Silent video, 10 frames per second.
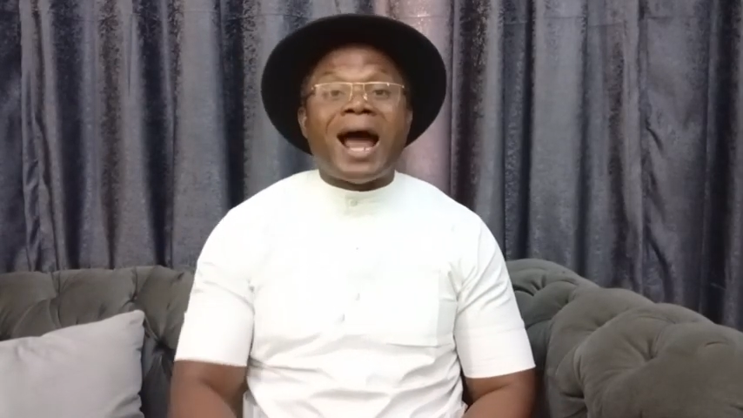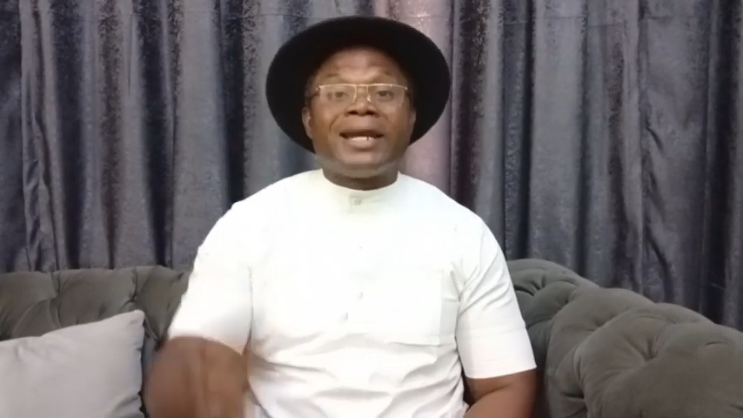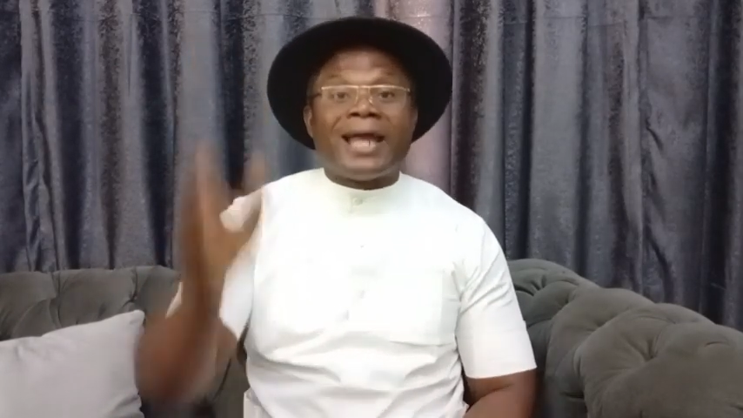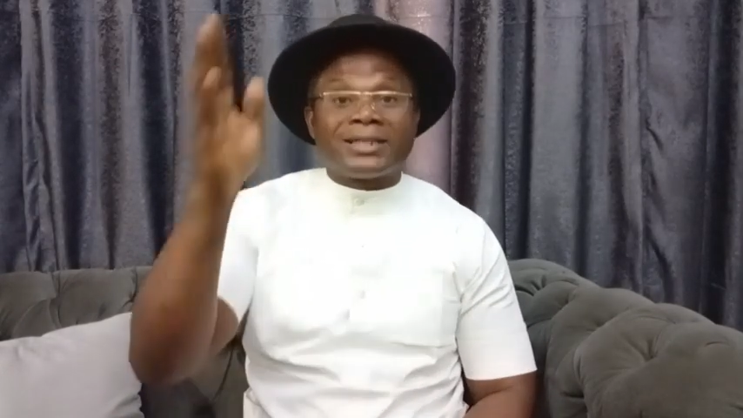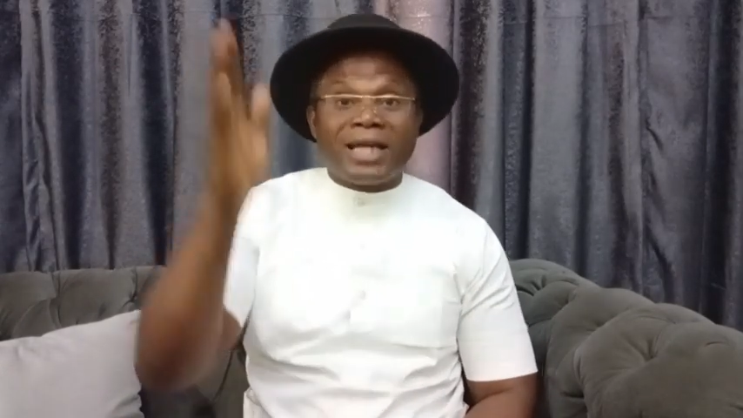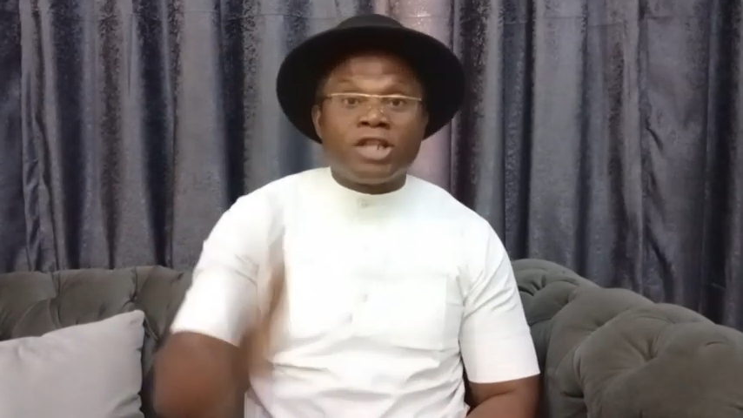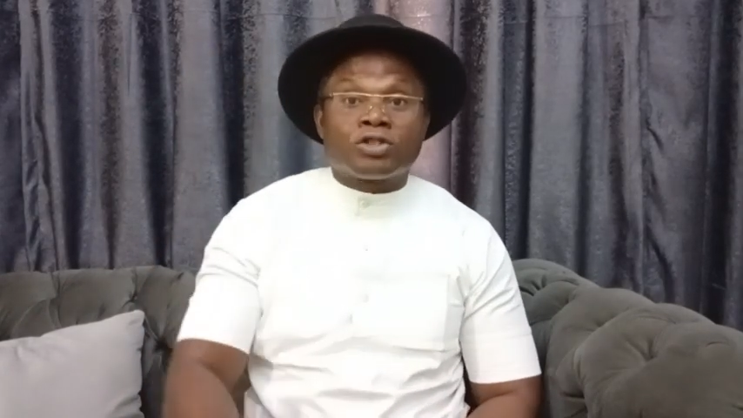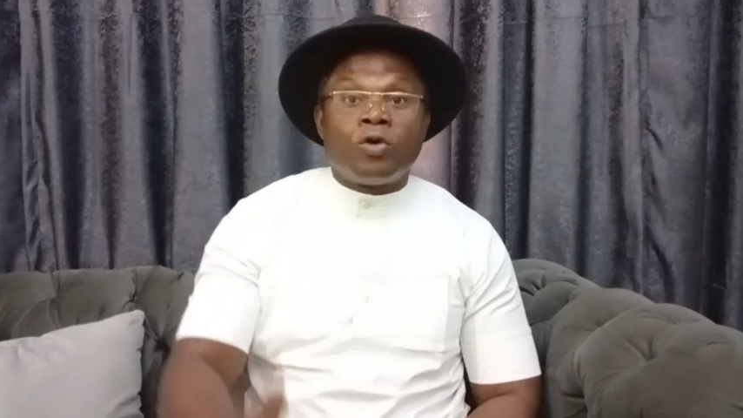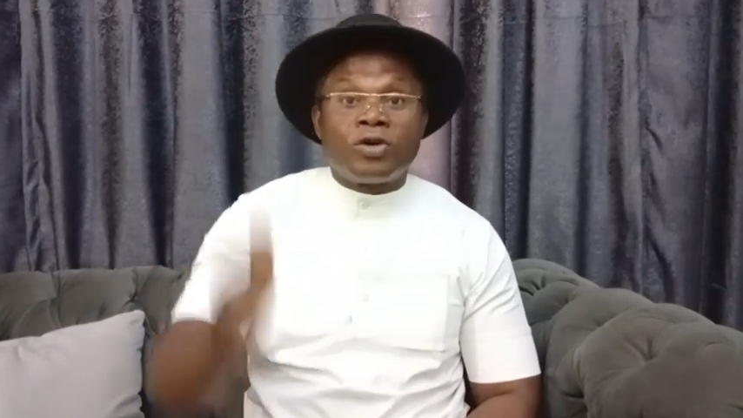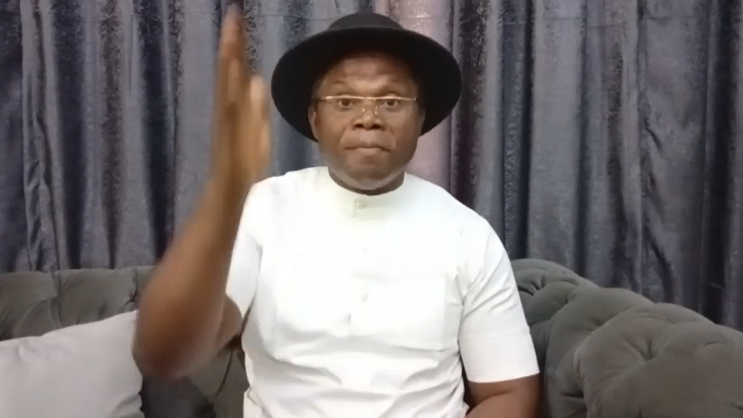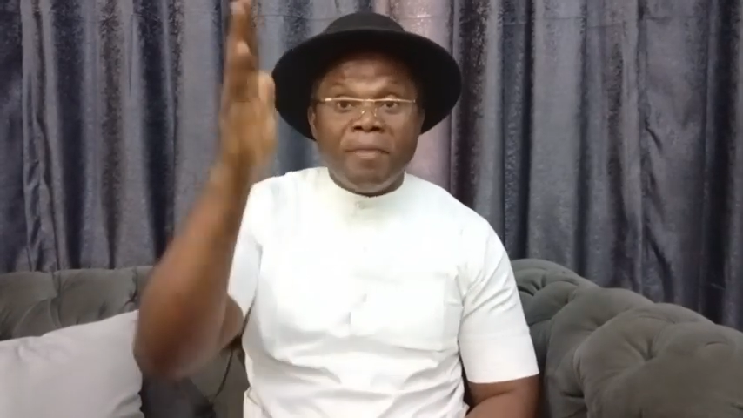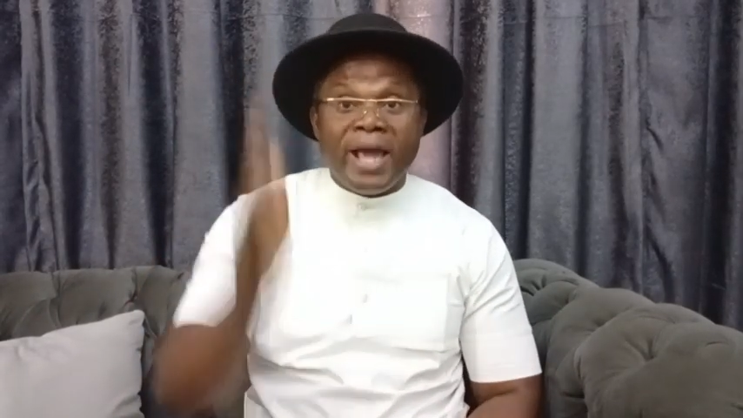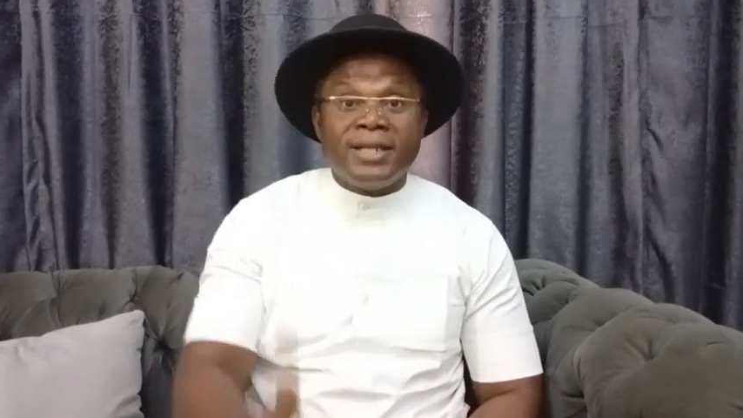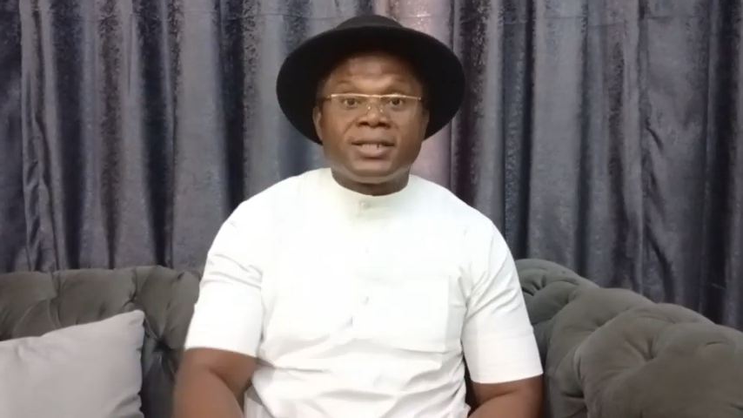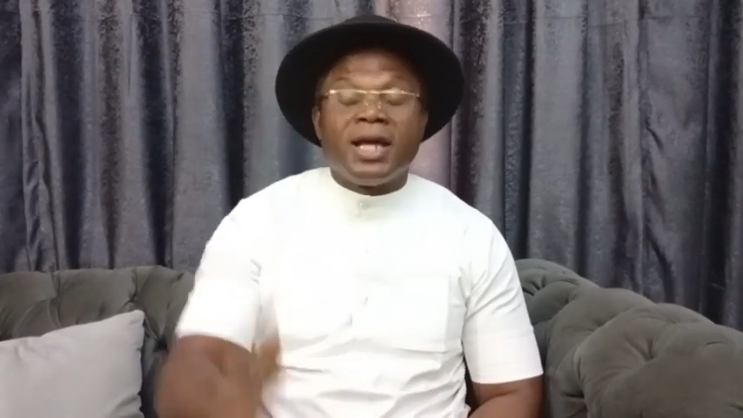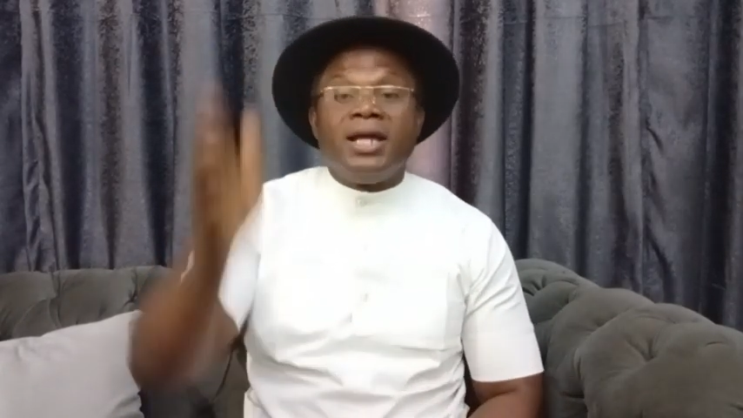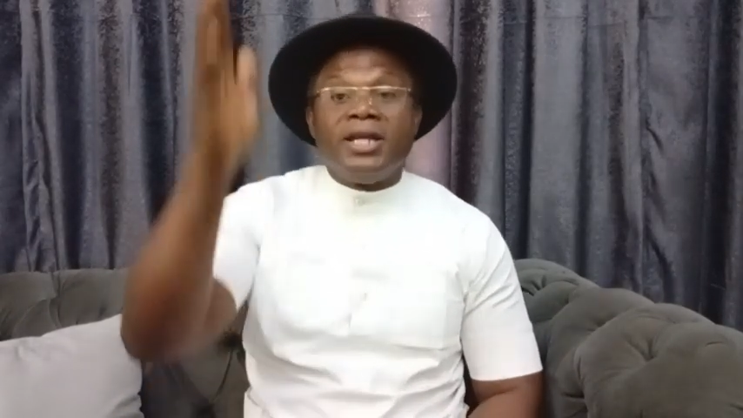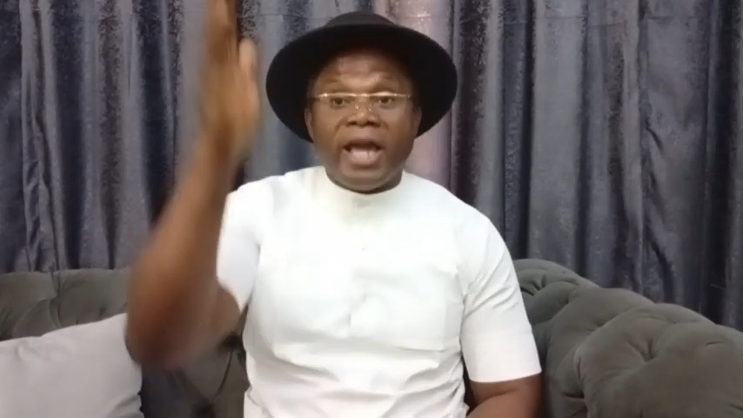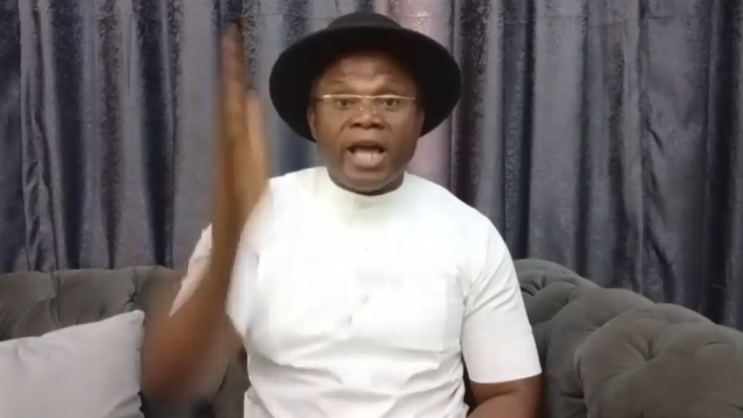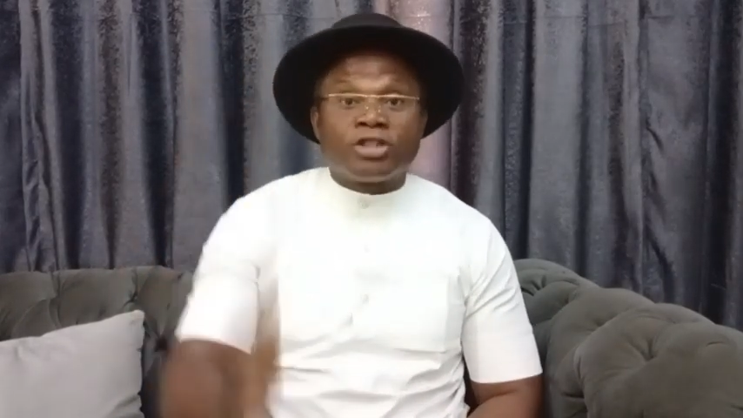and that ESCO remains
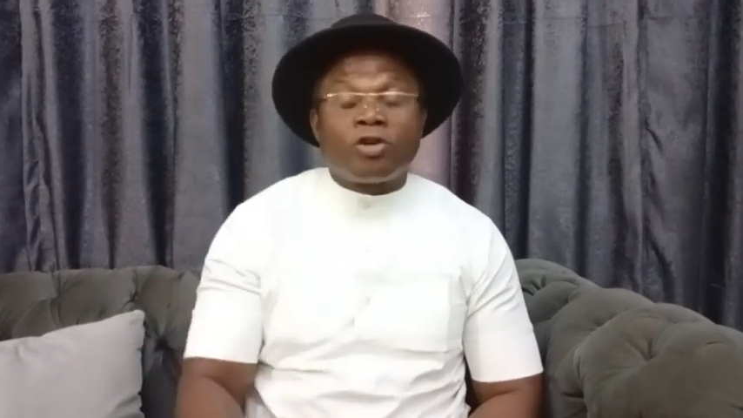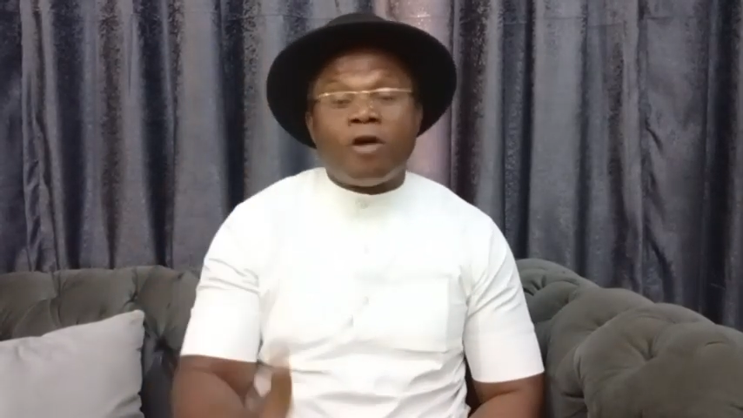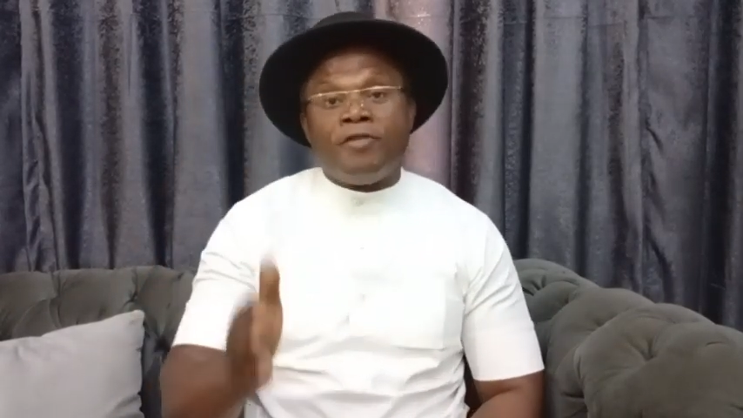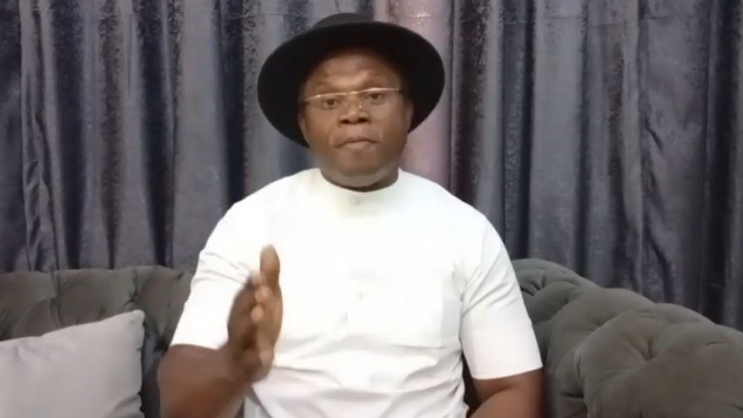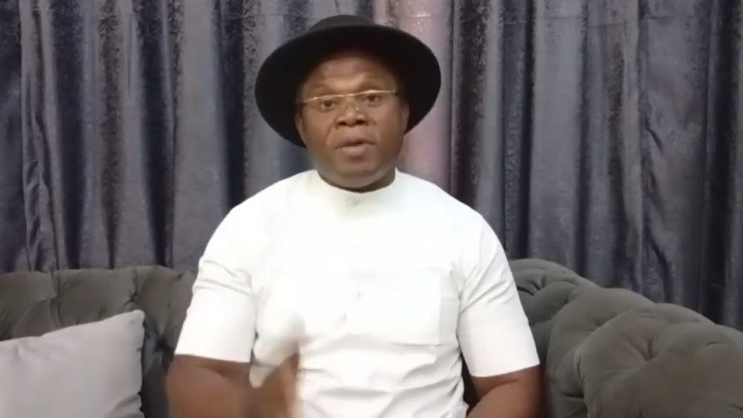the ESCO of the